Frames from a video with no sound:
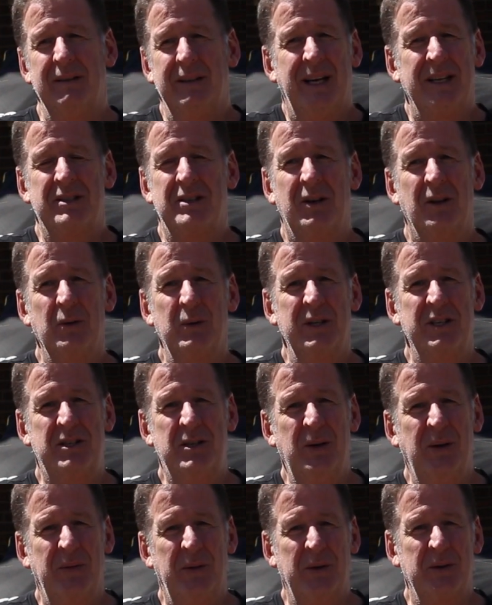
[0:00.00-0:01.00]
that's all there is
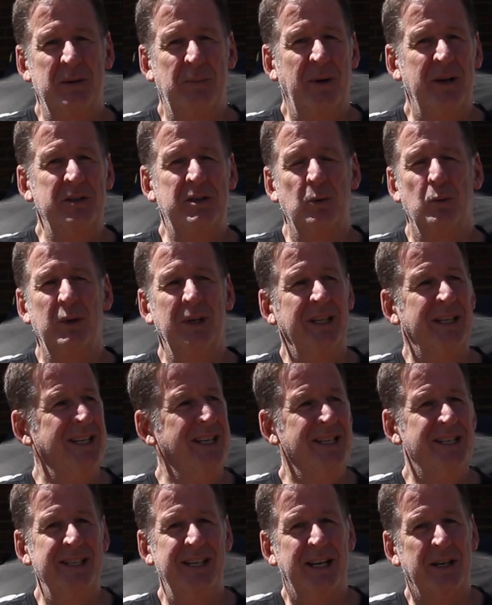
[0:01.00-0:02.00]
to it. There's a bunch of really
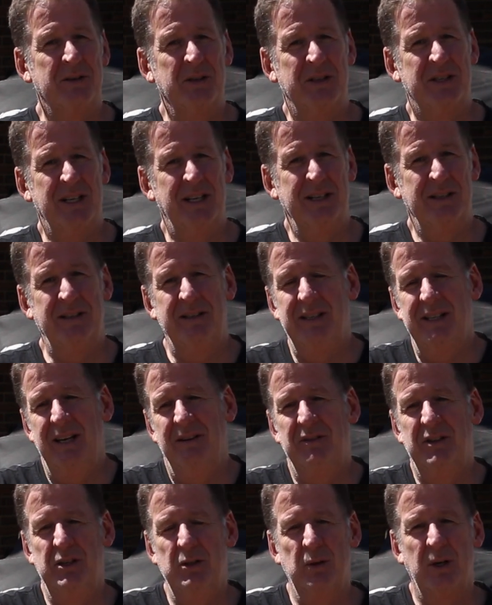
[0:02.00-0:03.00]
easy exercises that you
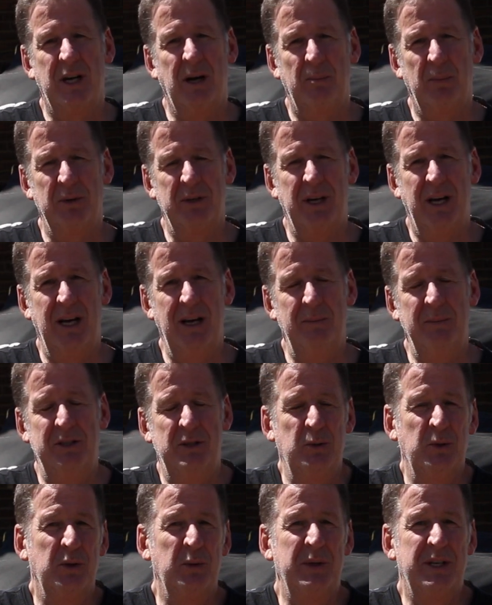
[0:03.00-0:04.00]
have to do a couple times,
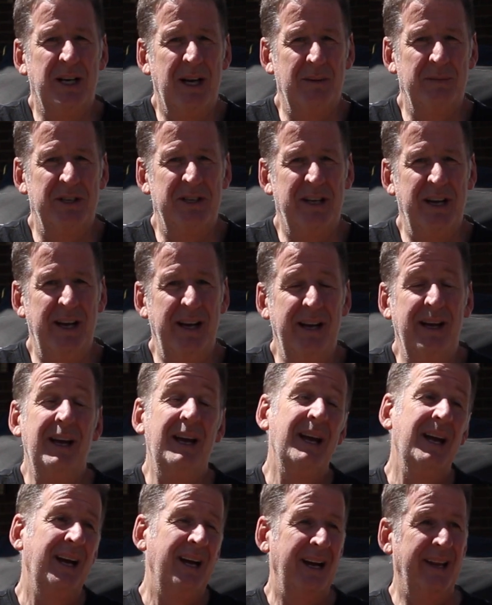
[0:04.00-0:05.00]
2 or 3 times a day,
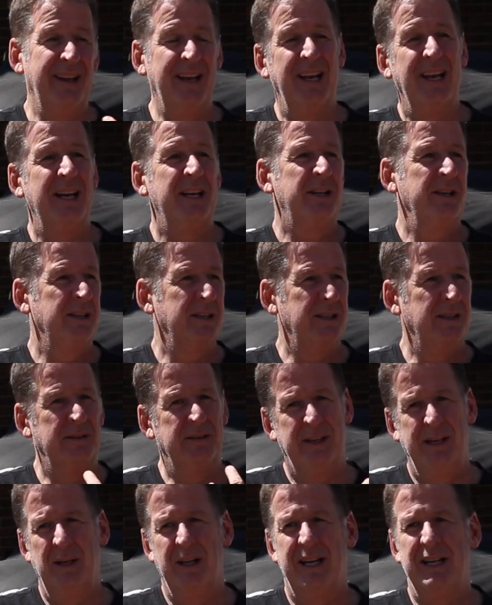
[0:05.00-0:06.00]
and they like you
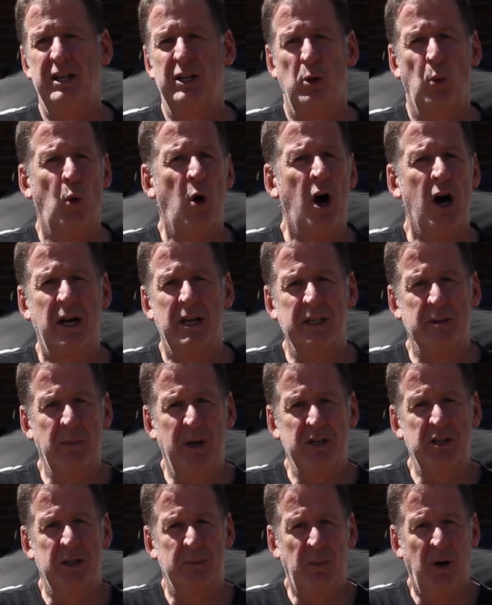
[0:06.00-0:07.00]
to walk as
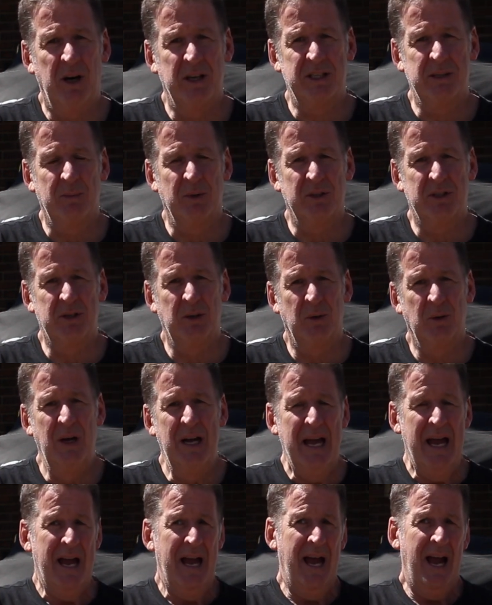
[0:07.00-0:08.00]
much as possible. So
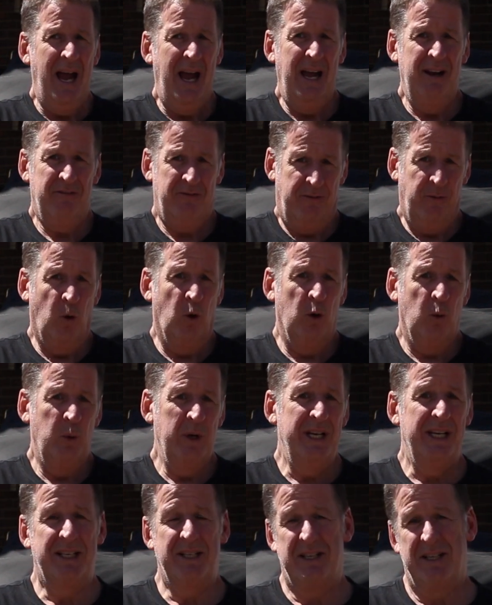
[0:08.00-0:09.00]
at 4
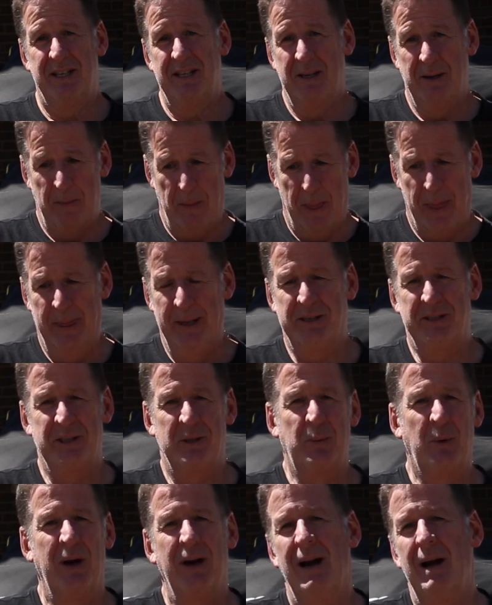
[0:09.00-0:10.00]
weeks, this
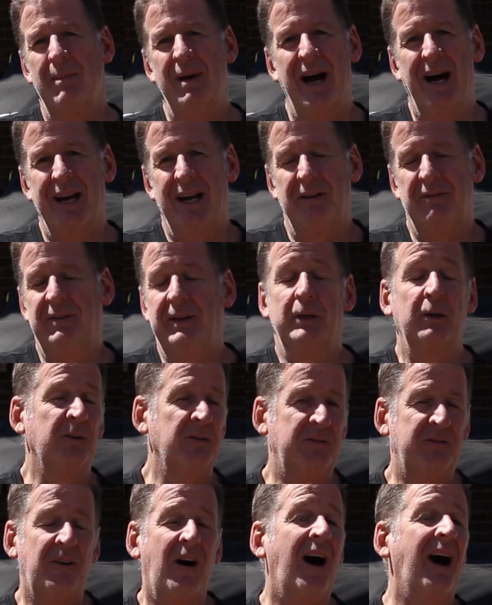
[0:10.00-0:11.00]
is where I'm at. I feel
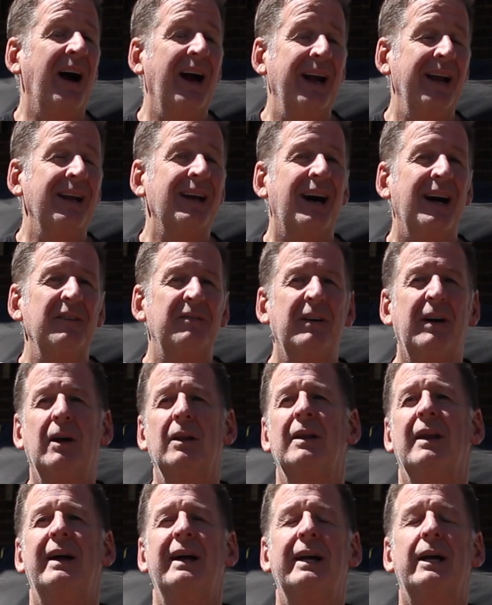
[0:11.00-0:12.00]
fine. I
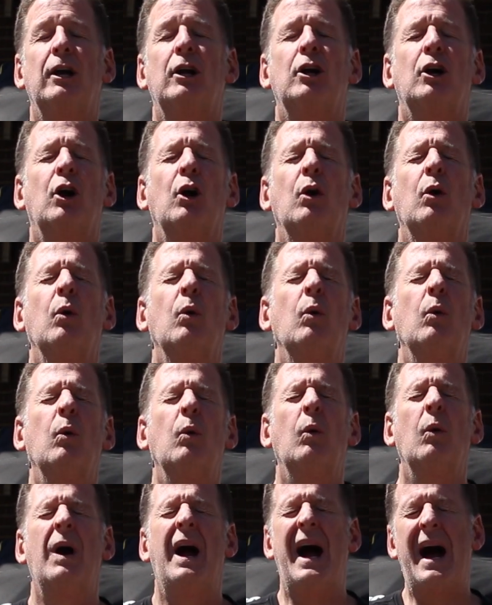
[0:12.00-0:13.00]
felt like
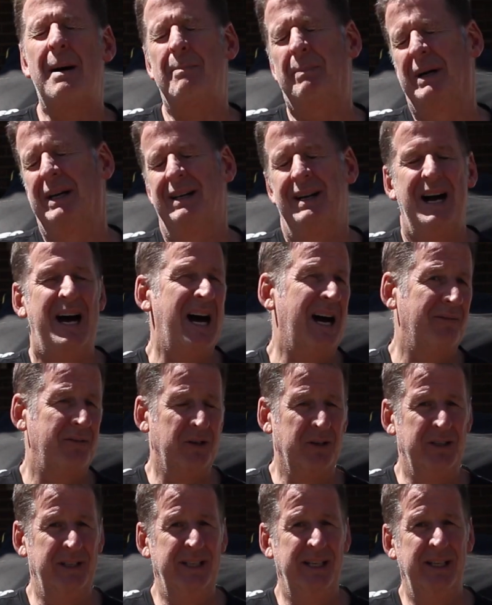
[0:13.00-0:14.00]
crap
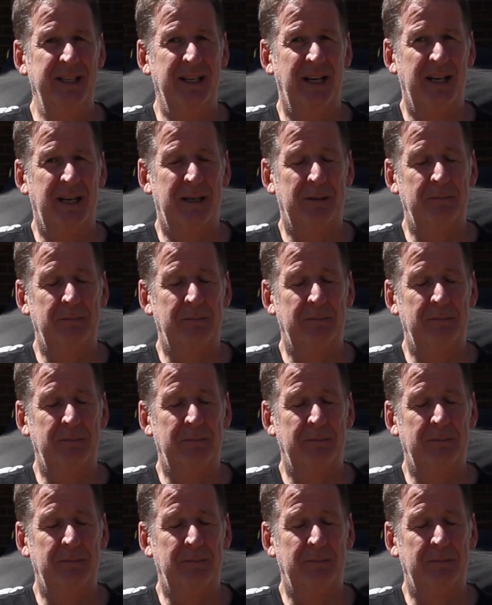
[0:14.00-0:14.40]
after the